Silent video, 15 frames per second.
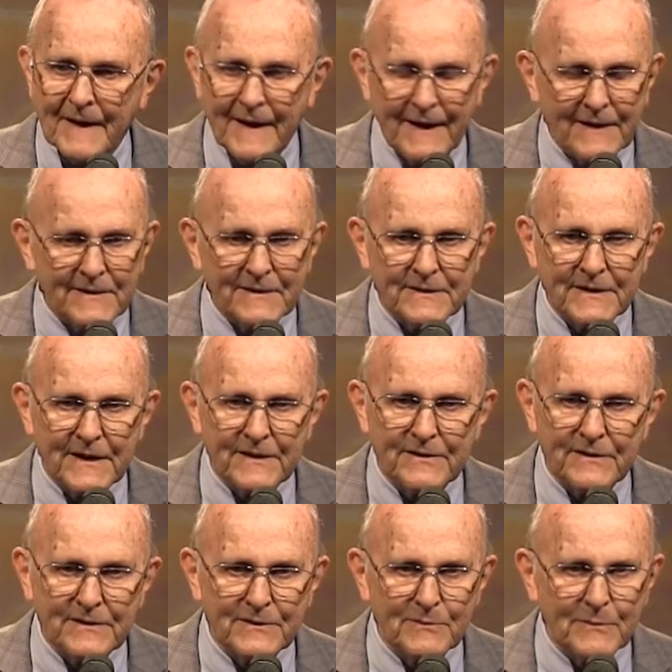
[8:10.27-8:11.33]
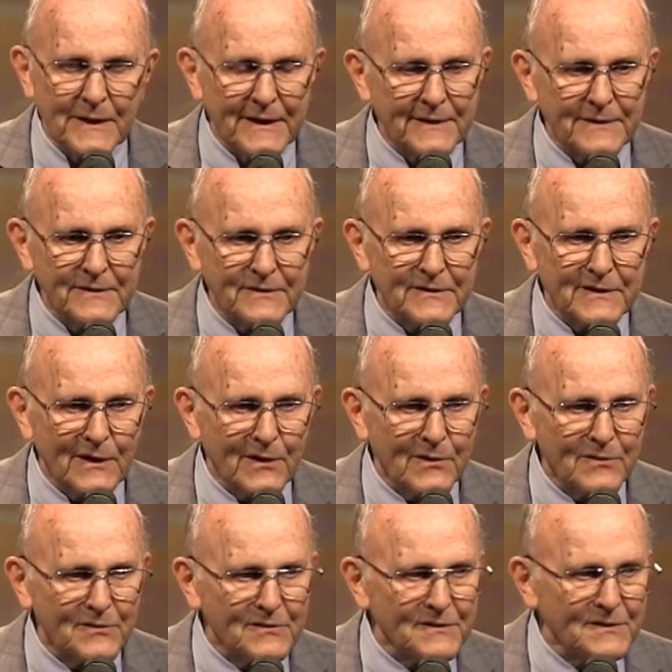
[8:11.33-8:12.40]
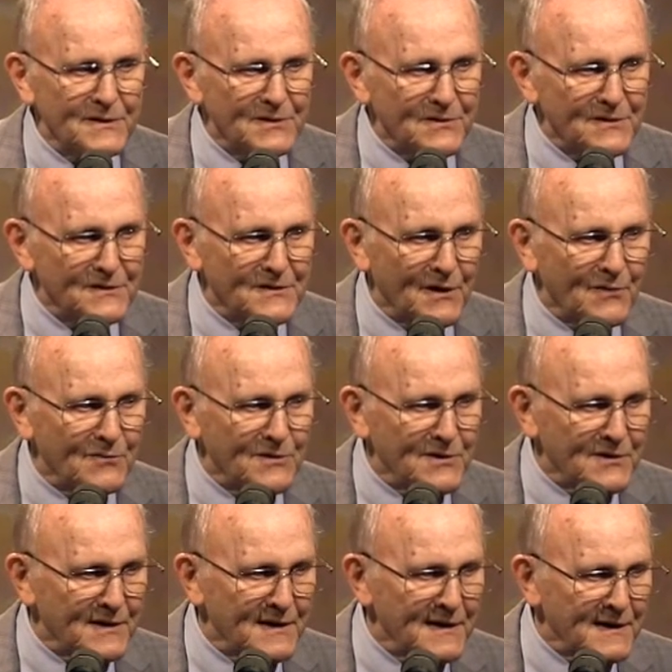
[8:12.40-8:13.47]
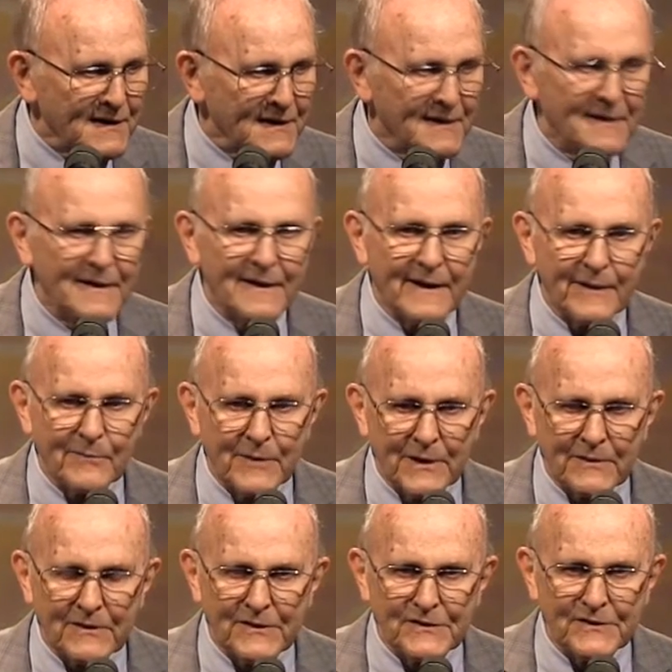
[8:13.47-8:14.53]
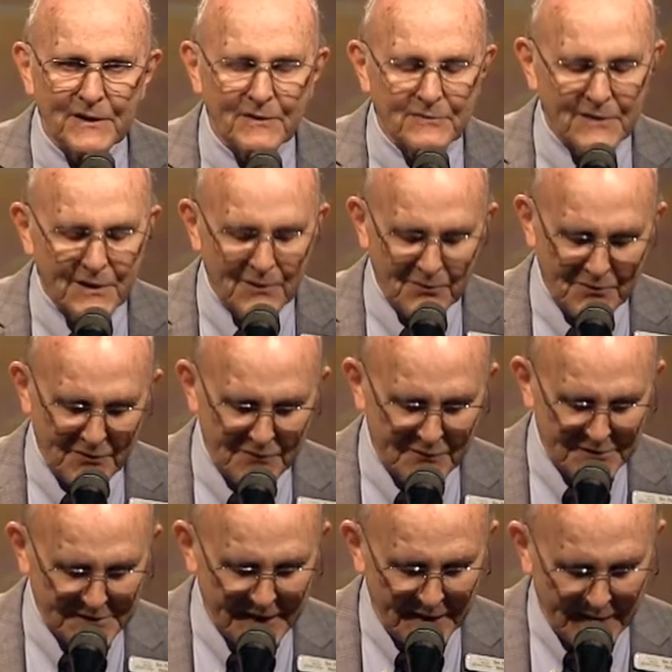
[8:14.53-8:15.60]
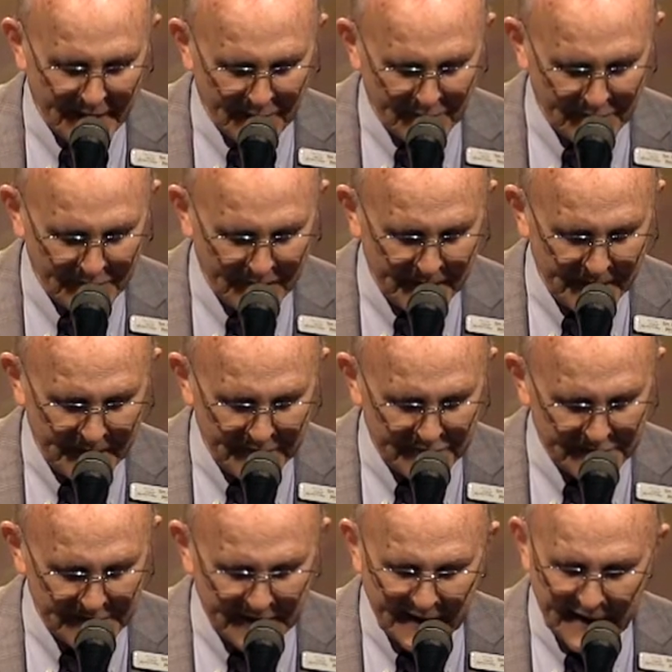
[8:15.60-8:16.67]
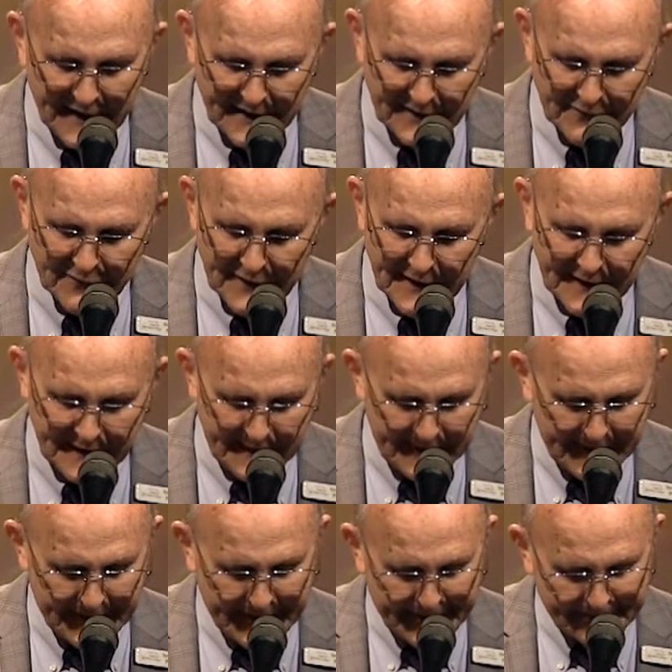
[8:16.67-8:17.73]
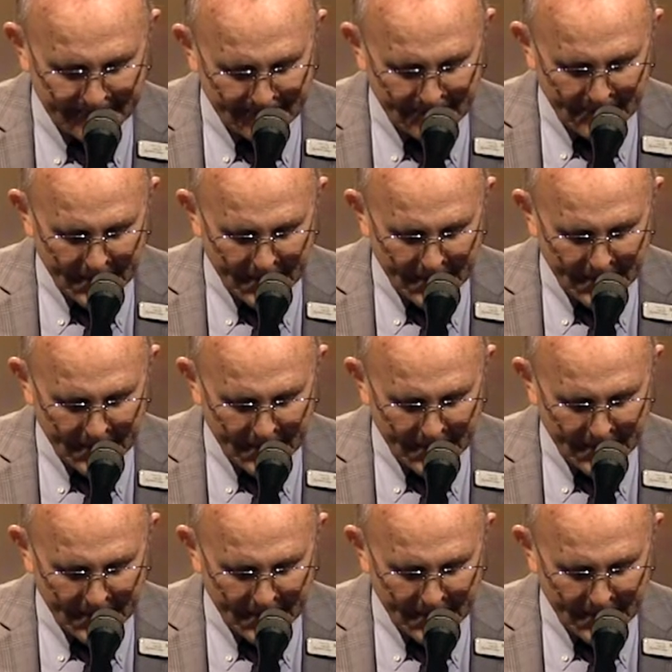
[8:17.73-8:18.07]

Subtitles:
He continued to mend his clothes and do his own cooking and milk his own goats, which I thought was very interesting. I can relate to that.